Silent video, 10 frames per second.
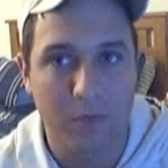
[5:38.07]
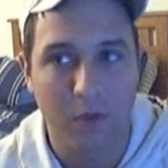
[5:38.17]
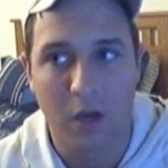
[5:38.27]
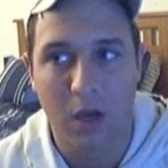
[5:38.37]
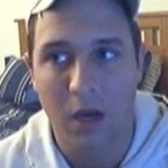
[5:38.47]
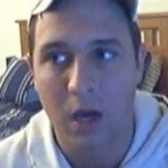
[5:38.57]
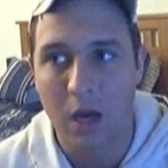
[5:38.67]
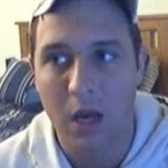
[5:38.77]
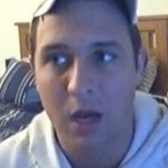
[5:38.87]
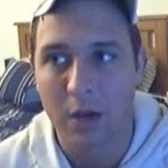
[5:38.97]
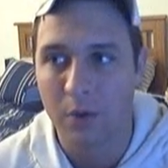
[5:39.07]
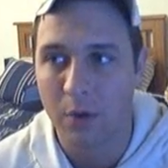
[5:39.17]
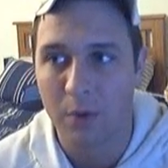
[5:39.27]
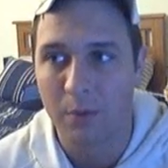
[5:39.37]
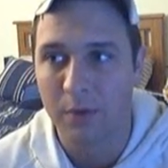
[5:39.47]
I don't
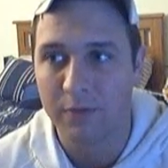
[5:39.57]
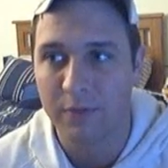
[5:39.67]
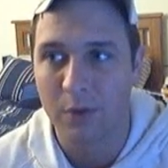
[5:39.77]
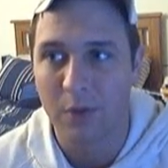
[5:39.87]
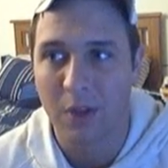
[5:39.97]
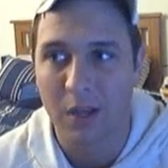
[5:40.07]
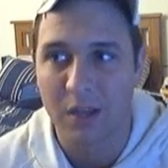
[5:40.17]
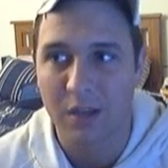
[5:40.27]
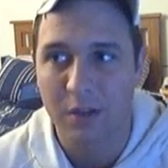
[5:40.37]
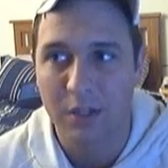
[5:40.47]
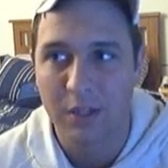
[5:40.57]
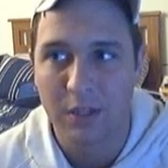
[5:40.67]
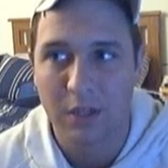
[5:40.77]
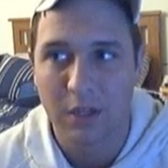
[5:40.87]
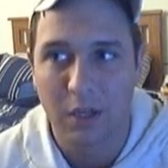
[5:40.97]
know. I really feel like
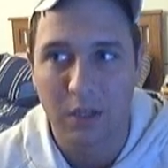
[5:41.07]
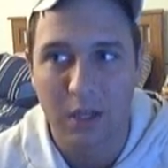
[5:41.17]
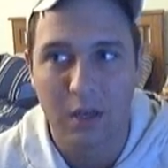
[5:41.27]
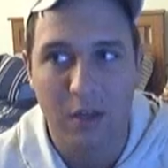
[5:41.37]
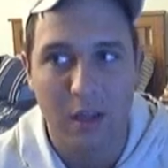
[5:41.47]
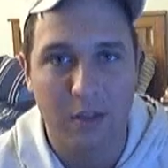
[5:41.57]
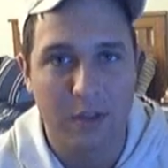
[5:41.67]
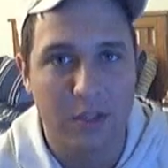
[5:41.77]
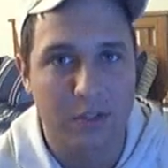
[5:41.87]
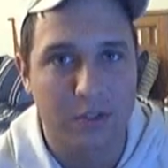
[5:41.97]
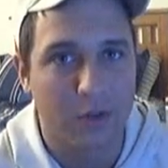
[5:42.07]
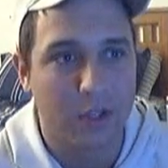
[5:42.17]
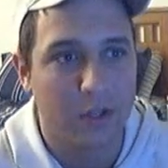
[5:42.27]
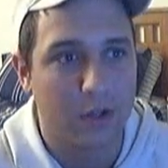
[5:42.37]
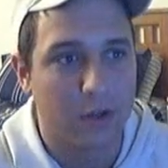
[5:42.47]
a lot of the atheists on
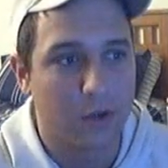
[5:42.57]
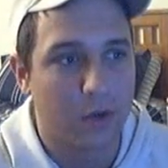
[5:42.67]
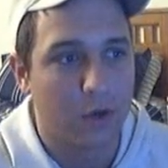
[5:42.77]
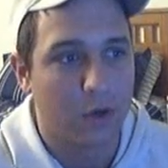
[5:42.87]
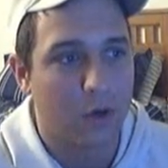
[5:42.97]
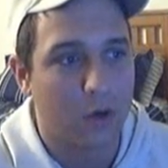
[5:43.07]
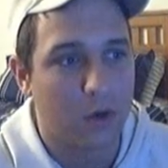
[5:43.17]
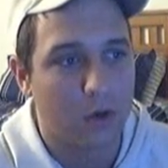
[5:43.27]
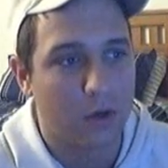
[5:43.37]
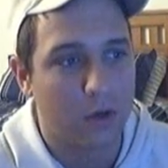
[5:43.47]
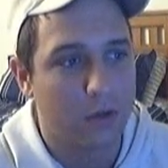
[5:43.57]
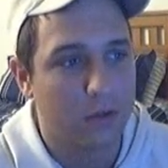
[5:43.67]
here are.